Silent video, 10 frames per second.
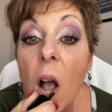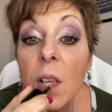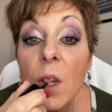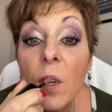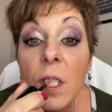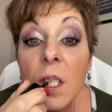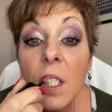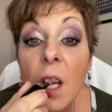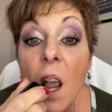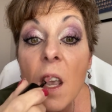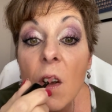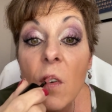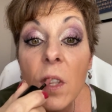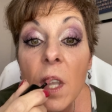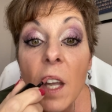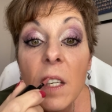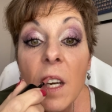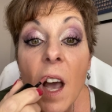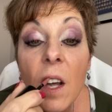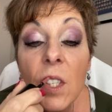So it's staying with that
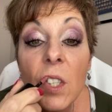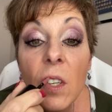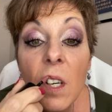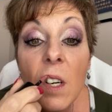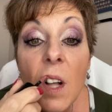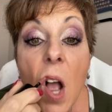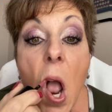natural,